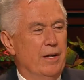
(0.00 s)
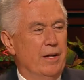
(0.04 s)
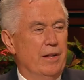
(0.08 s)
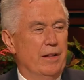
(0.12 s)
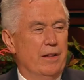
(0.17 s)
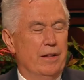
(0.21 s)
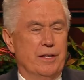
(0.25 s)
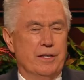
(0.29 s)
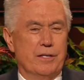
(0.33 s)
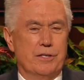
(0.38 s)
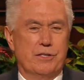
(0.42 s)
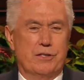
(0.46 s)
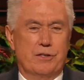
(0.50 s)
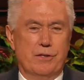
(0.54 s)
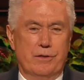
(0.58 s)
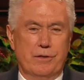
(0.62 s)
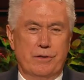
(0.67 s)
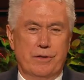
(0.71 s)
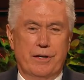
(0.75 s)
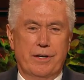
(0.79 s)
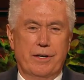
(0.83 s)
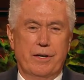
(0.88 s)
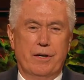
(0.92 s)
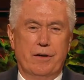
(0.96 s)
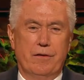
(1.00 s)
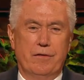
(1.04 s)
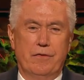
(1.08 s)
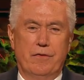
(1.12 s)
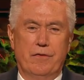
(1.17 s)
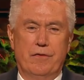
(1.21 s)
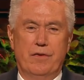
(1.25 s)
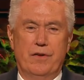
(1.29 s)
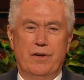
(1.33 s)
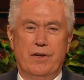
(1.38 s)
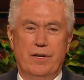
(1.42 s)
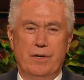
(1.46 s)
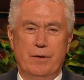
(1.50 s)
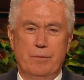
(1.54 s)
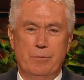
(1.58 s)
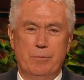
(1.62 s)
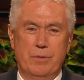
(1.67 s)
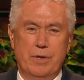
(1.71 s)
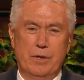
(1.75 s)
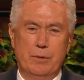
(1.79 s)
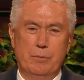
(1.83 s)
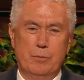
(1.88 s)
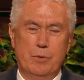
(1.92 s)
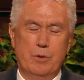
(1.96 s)
The story of
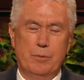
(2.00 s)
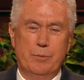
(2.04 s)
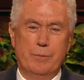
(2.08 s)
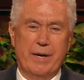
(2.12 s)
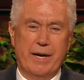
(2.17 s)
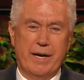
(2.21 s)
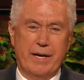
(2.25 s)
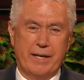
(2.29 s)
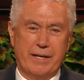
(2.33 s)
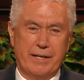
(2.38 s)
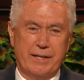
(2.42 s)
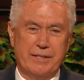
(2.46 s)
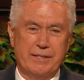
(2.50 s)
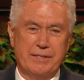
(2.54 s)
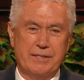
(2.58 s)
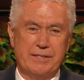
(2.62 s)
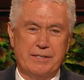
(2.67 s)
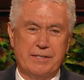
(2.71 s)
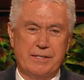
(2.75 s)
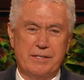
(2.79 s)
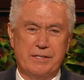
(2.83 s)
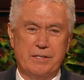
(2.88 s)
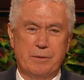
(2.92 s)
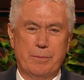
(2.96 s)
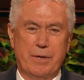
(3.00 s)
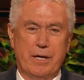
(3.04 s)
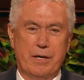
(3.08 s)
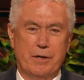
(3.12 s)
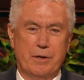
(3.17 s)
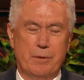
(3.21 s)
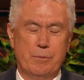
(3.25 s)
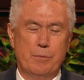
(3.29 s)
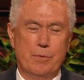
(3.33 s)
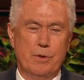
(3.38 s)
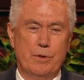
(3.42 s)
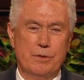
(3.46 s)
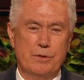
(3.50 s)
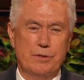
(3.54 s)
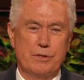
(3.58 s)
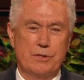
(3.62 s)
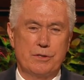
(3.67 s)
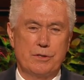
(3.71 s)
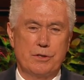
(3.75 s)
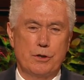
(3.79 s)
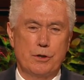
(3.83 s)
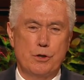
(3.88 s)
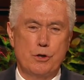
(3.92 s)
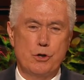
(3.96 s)
Bilbo Baggins is about a
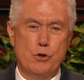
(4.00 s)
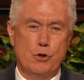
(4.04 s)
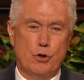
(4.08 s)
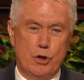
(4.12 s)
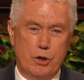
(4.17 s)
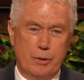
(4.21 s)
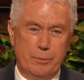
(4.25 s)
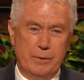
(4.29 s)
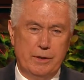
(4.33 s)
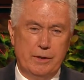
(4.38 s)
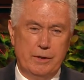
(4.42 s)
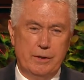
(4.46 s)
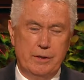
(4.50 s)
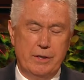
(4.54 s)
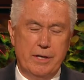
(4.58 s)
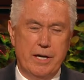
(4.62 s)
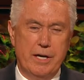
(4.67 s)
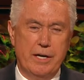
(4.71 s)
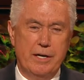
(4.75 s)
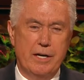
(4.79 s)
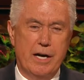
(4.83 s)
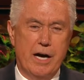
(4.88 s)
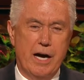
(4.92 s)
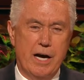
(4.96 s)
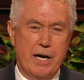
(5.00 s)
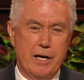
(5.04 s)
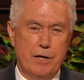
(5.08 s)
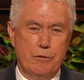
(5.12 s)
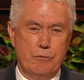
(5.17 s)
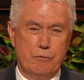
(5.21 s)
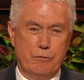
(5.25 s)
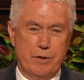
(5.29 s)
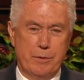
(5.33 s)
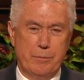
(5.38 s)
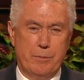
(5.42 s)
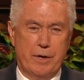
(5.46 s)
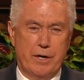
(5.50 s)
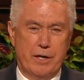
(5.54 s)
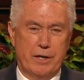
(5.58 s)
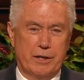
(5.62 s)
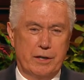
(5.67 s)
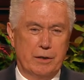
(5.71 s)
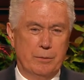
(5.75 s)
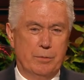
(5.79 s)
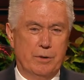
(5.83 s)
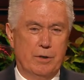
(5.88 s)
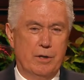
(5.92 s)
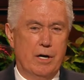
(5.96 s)
most normal and
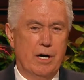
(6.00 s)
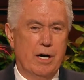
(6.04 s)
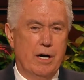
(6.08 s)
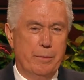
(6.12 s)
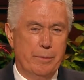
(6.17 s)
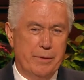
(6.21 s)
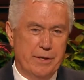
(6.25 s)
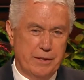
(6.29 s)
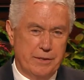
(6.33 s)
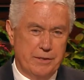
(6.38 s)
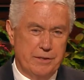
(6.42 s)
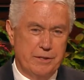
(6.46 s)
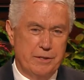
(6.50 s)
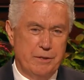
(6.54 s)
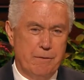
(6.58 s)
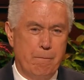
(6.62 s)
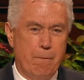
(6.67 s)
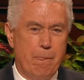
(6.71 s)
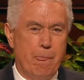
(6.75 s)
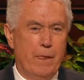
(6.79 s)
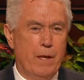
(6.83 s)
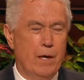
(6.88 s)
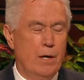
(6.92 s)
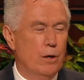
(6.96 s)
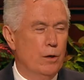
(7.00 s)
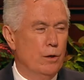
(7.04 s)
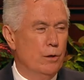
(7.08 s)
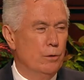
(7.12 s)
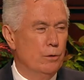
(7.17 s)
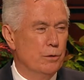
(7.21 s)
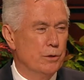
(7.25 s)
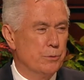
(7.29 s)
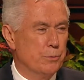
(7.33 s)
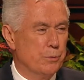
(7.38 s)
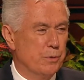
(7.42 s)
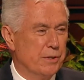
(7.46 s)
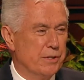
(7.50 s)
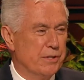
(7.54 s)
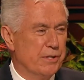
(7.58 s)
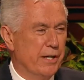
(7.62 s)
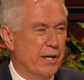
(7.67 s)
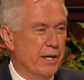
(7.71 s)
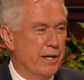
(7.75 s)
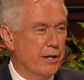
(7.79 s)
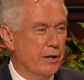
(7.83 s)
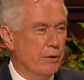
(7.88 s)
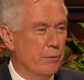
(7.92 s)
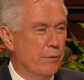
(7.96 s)
unremarkable hobbit who is
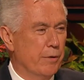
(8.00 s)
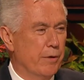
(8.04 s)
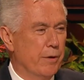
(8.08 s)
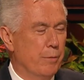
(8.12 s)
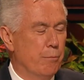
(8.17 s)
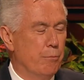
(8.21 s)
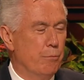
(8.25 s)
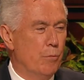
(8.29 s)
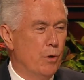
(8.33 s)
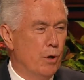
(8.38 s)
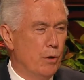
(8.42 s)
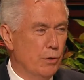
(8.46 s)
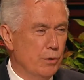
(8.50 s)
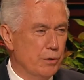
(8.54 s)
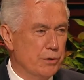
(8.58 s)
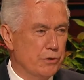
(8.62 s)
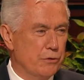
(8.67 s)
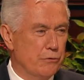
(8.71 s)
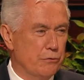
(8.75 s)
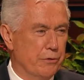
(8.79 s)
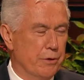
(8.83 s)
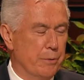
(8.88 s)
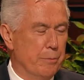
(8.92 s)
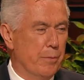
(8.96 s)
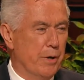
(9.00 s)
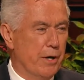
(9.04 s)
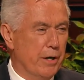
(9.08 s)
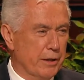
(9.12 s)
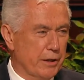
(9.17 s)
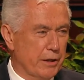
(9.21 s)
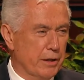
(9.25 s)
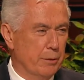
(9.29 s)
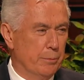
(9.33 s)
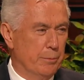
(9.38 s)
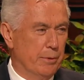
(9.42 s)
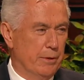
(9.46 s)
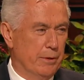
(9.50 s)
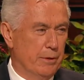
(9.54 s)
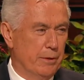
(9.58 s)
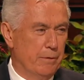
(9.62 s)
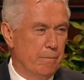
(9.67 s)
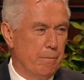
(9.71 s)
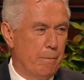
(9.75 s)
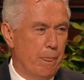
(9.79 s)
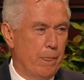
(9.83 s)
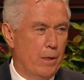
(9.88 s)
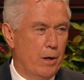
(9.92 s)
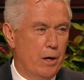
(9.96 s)
presented with the most
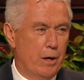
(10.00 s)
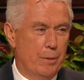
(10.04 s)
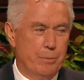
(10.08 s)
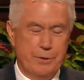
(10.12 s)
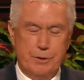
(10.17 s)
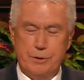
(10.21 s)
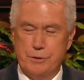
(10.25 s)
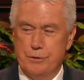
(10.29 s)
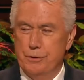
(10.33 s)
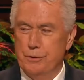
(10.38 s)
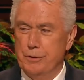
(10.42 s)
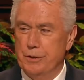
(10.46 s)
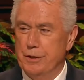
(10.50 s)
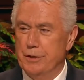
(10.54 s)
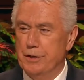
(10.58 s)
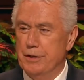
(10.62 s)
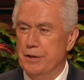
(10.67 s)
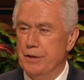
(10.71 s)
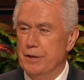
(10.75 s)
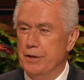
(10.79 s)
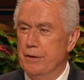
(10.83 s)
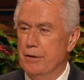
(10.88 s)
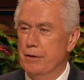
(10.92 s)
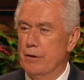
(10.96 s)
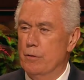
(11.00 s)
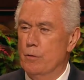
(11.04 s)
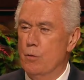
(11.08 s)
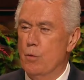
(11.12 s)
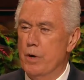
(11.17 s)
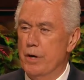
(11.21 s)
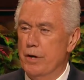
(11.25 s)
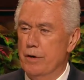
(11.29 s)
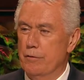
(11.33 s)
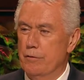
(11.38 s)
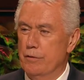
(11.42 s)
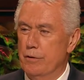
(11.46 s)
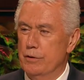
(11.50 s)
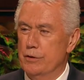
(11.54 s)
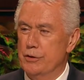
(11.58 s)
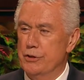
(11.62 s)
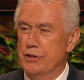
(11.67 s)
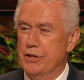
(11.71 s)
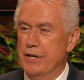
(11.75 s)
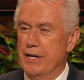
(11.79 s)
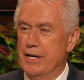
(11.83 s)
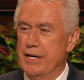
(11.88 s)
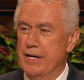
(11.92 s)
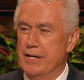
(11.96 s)
remarkable opportunity, the wonderful
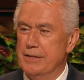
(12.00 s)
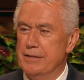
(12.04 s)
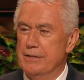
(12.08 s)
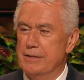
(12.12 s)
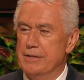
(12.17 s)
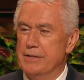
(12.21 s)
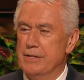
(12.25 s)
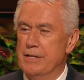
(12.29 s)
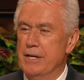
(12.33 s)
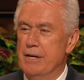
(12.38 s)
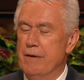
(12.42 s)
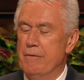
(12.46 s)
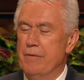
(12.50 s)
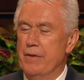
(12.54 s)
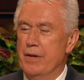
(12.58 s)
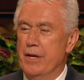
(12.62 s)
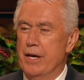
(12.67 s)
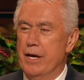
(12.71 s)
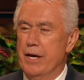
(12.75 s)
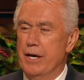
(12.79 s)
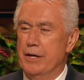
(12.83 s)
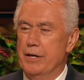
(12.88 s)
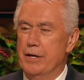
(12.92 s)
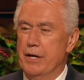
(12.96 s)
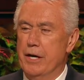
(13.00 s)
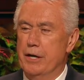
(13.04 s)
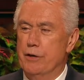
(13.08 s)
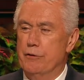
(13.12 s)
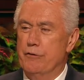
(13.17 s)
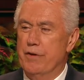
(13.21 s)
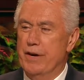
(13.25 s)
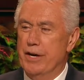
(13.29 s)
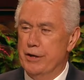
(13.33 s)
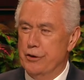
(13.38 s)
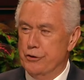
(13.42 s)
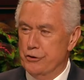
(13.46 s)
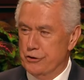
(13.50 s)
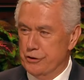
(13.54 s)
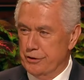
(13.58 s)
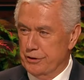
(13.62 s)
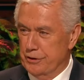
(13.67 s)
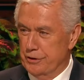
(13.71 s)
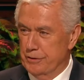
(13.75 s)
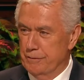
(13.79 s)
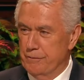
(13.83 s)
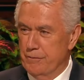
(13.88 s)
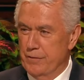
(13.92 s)
chance at adventure,